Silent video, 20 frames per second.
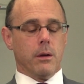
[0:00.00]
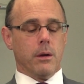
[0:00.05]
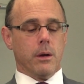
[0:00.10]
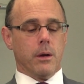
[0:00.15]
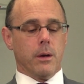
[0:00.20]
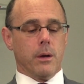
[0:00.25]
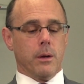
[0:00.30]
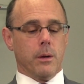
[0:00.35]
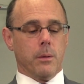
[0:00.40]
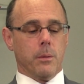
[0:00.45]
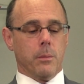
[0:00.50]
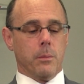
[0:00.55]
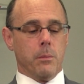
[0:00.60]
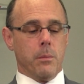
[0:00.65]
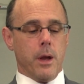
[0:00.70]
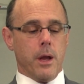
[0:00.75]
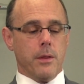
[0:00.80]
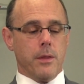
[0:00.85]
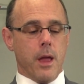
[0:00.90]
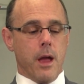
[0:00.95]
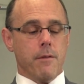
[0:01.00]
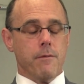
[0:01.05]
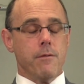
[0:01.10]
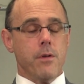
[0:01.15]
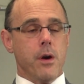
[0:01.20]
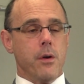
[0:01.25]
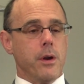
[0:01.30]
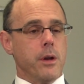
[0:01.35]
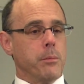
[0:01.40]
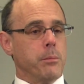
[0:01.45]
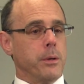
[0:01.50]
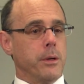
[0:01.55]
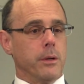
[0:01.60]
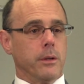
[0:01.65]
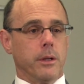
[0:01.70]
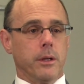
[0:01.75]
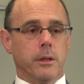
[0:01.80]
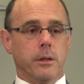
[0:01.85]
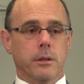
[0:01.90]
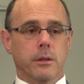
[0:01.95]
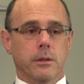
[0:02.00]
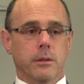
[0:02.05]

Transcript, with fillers: uh, made that very appealing.